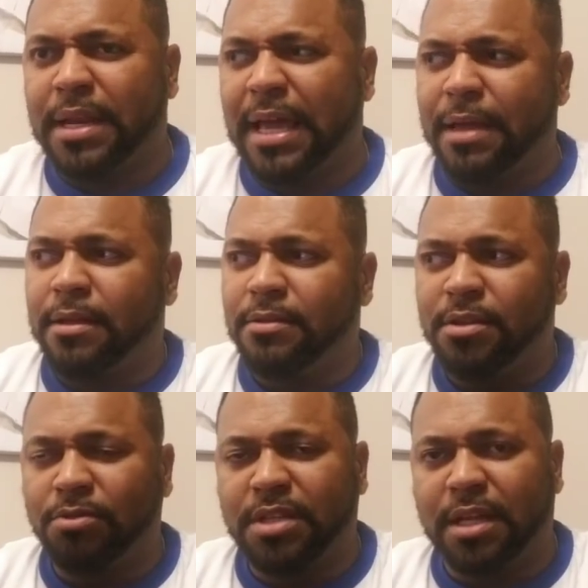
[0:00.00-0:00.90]
Hey,
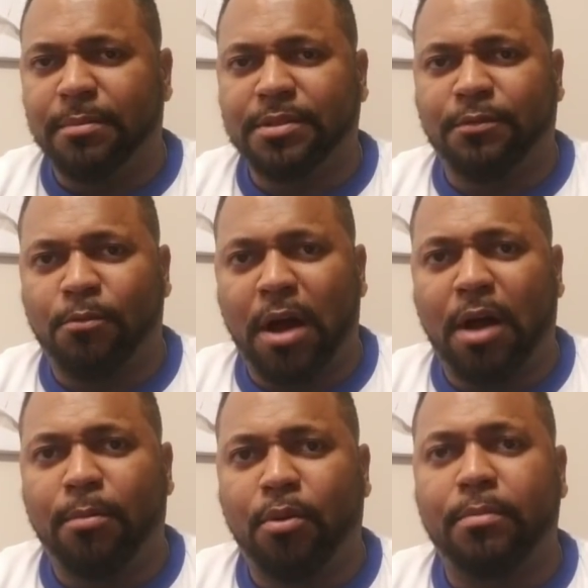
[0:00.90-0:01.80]
go tell him it's from
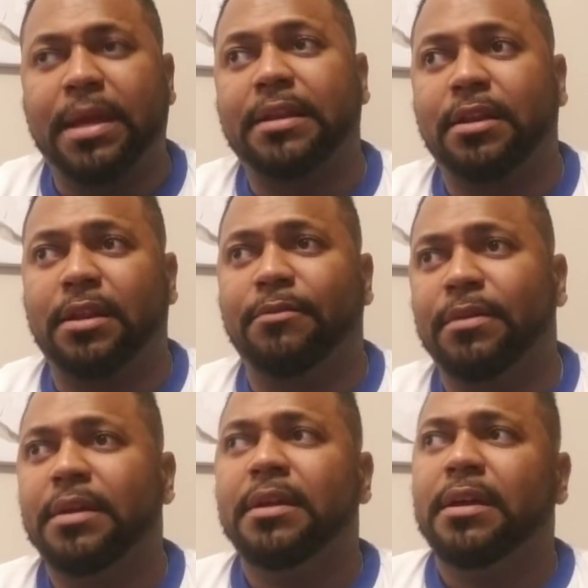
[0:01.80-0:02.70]
wild boar meat,
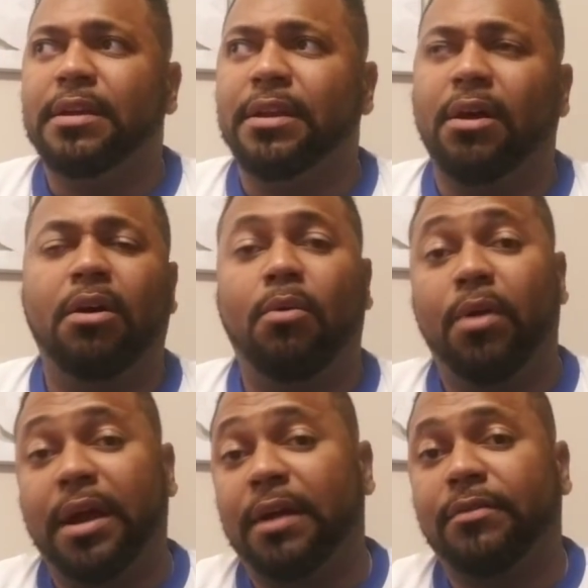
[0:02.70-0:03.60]
and, you know,
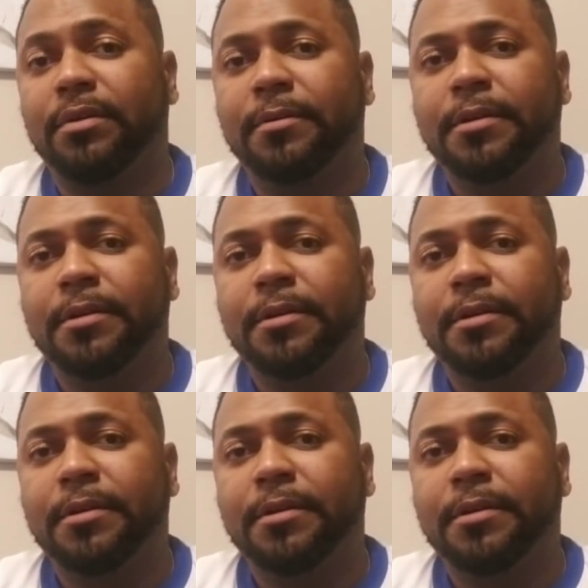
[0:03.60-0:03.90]
whatever,